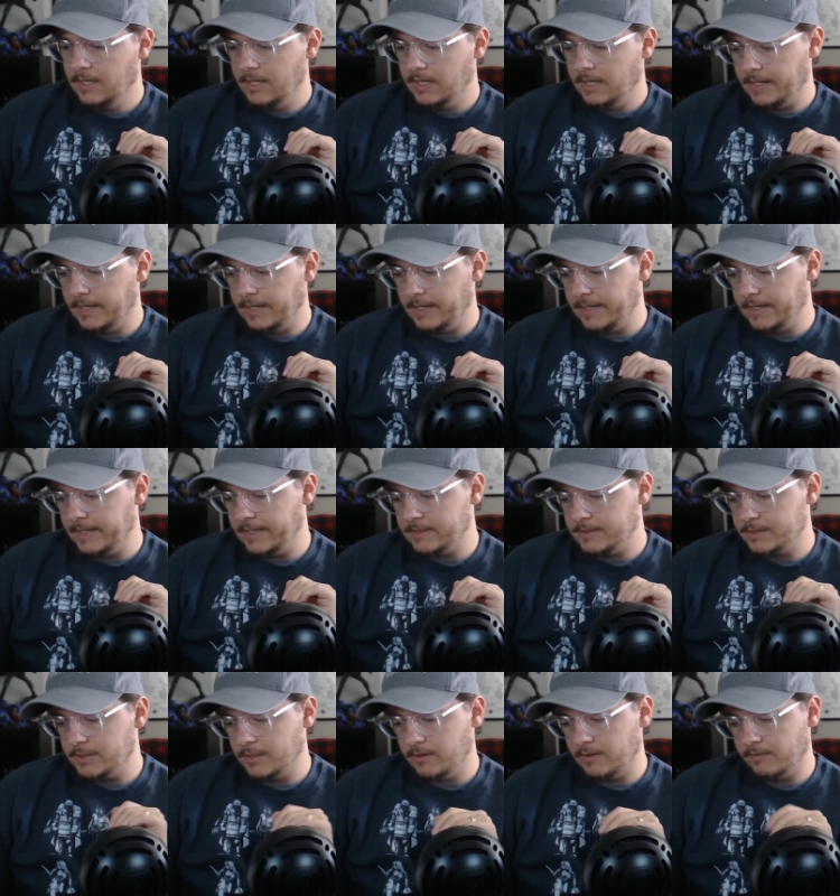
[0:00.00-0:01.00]
And
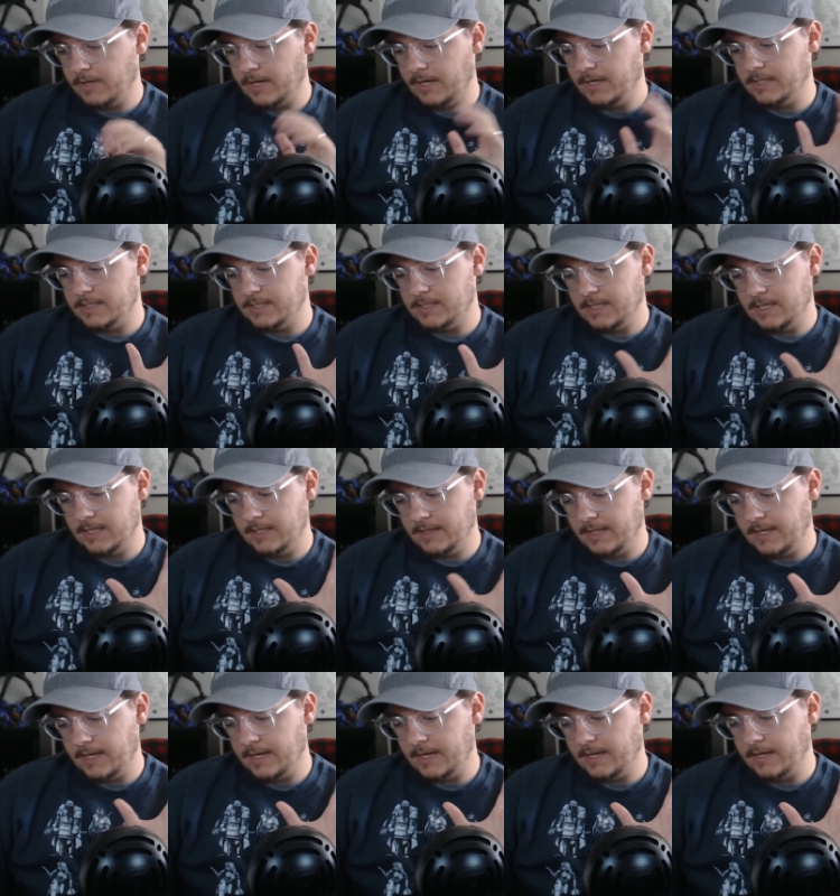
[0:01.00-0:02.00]
so I've kind of set
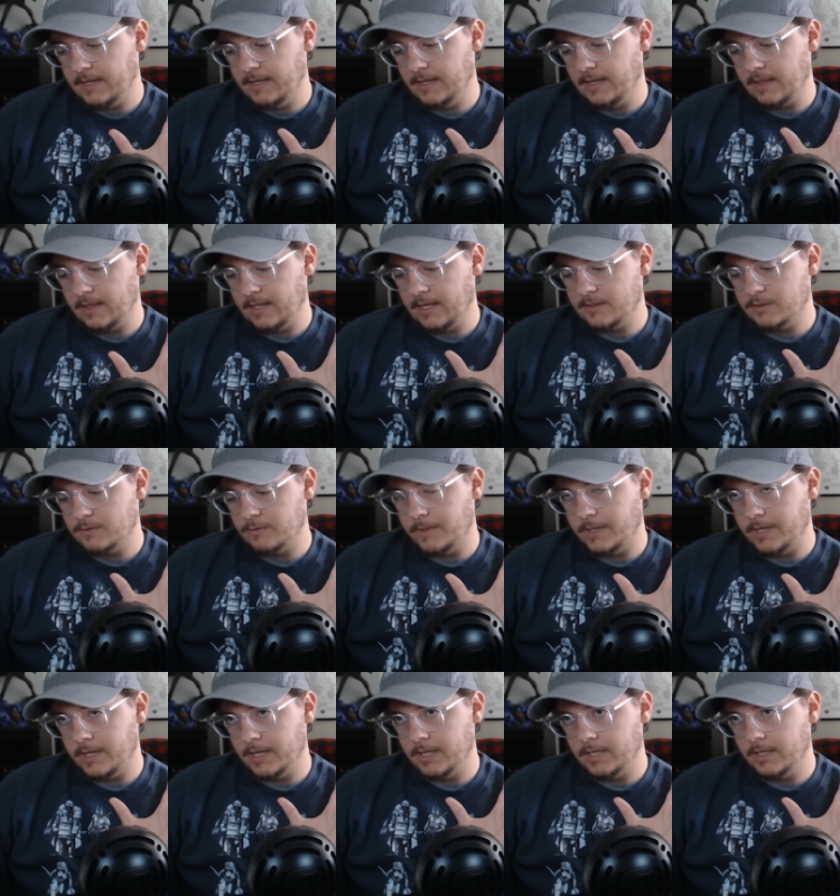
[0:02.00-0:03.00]
that, and that's
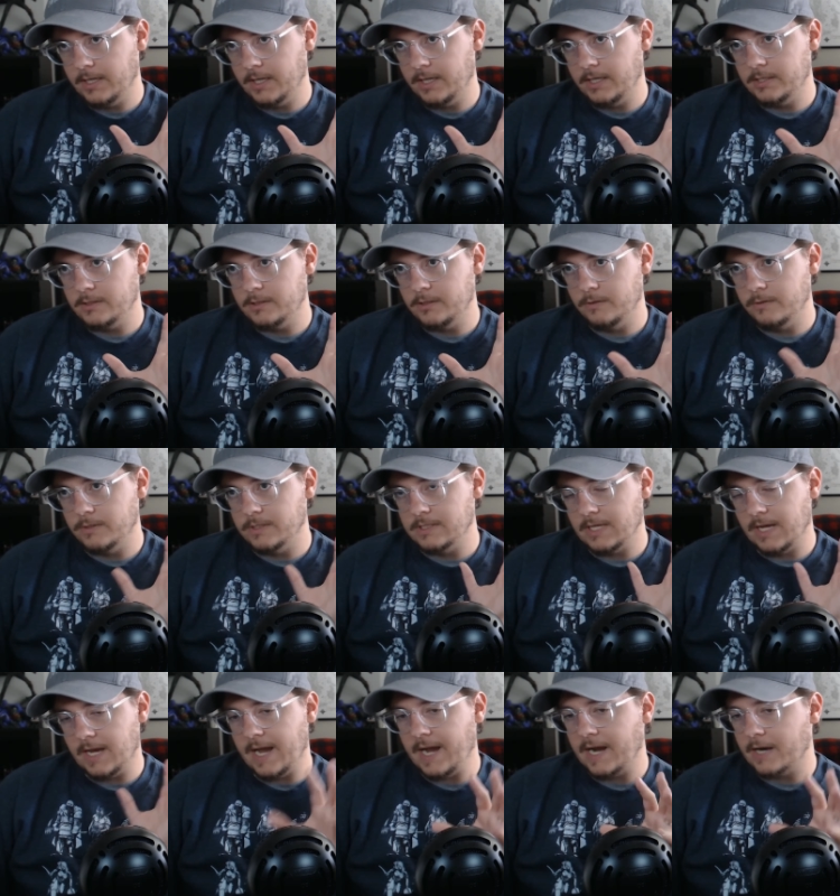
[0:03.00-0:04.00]
why Gesu is
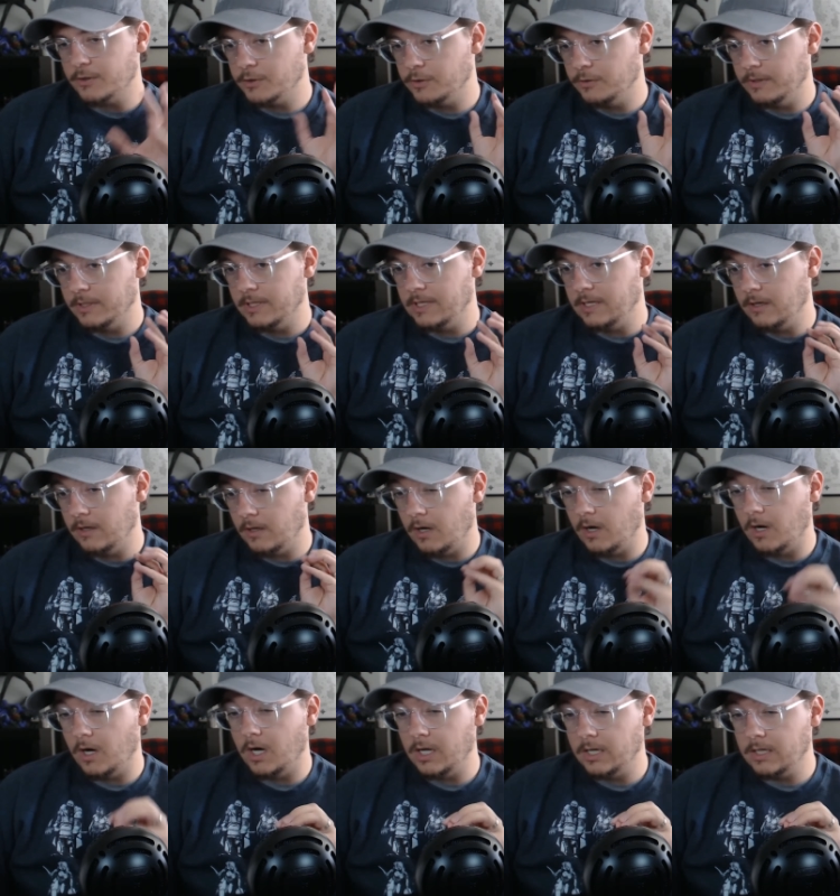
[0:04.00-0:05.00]
actually
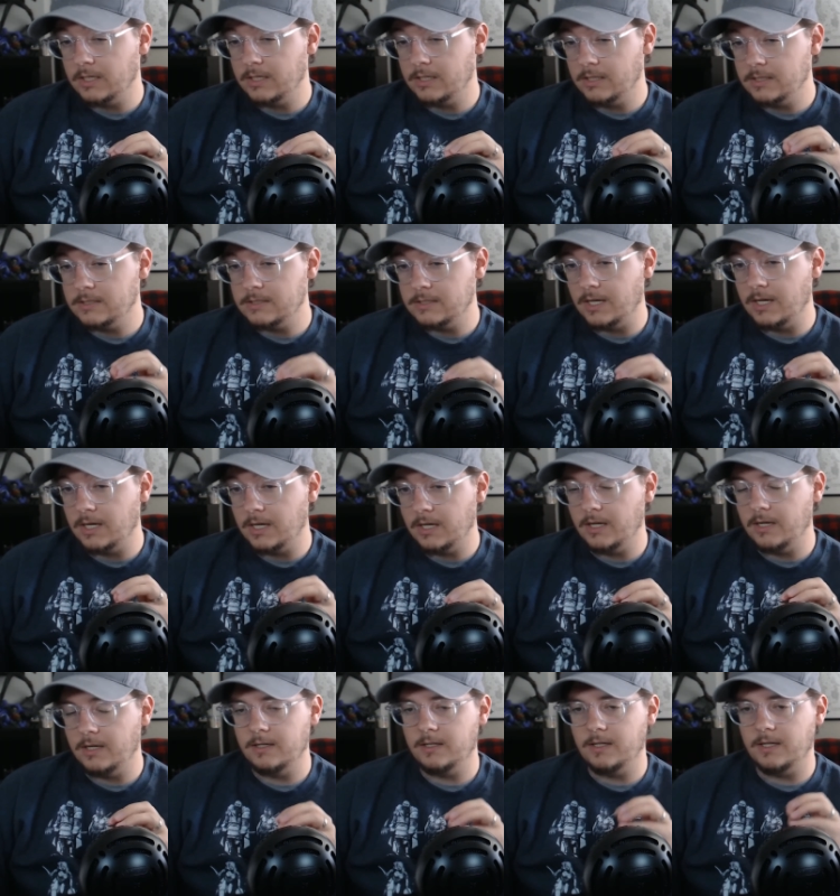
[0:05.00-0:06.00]
on
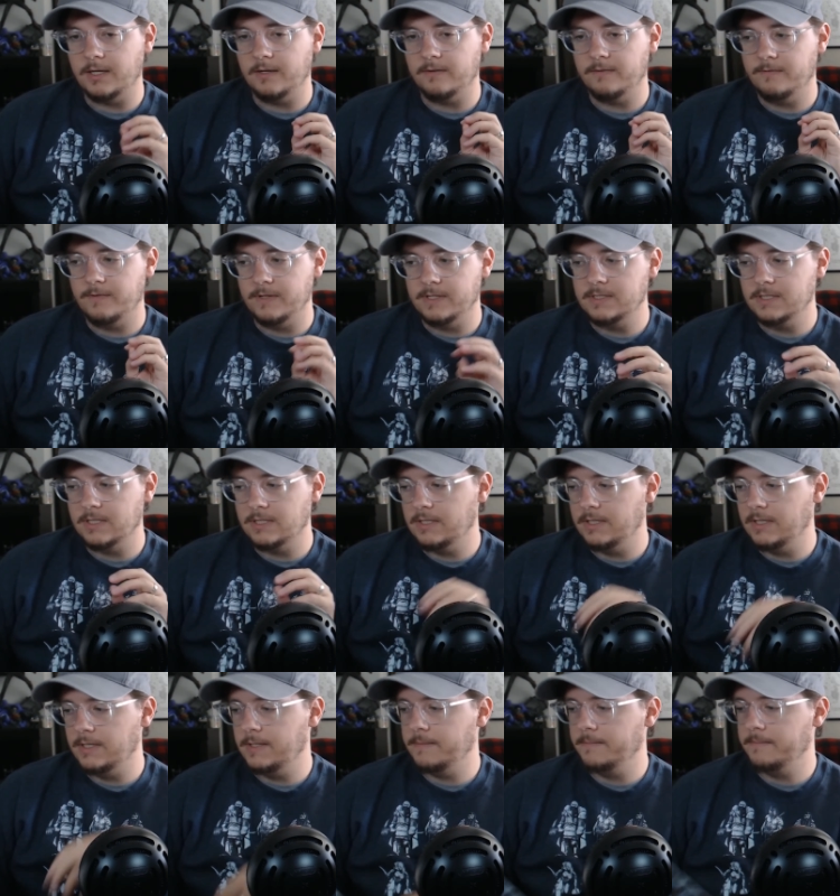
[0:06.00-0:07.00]
Zion, like
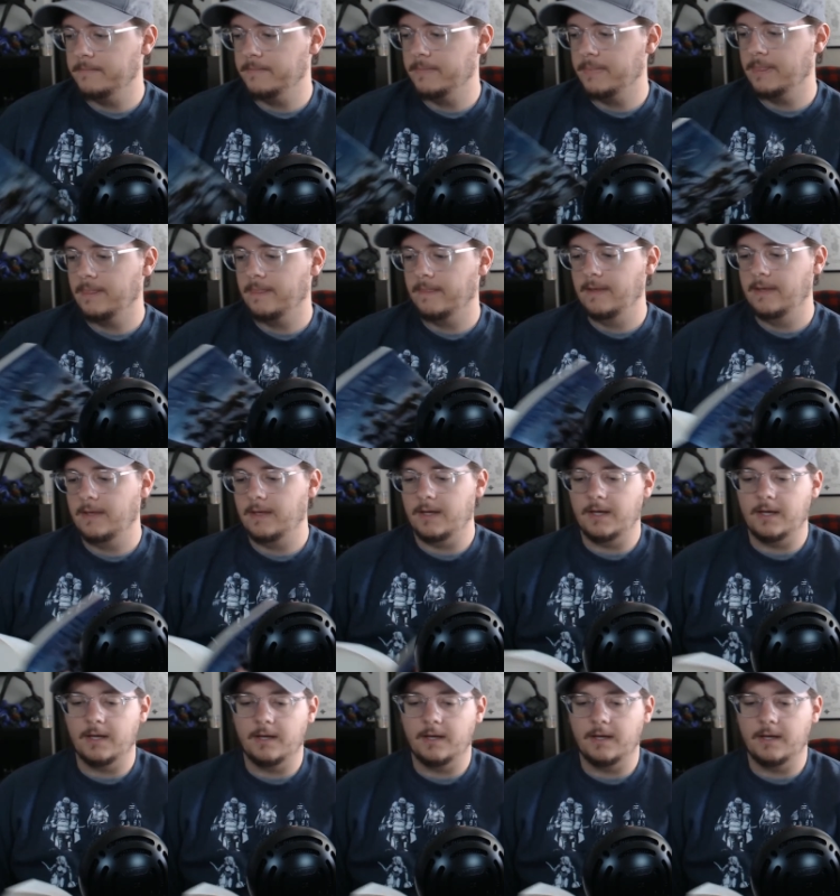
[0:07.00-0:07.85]
physically, uh,